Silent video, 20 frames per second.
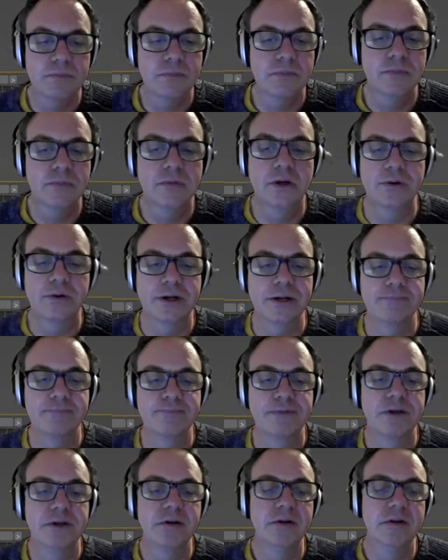Okay,
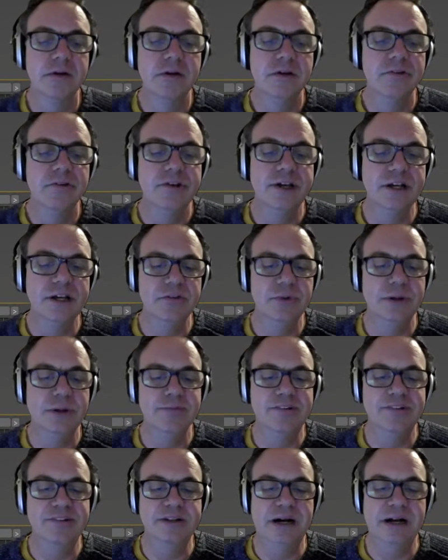so here's what I'm
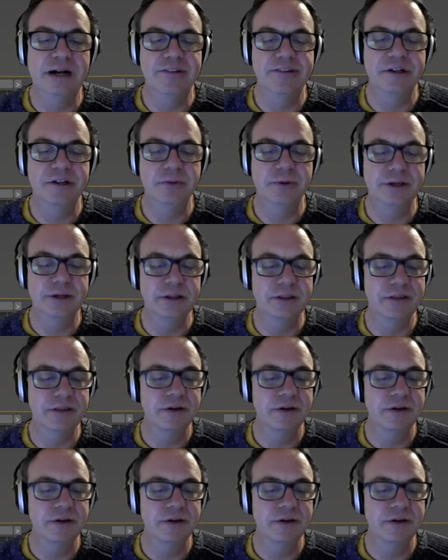starting with.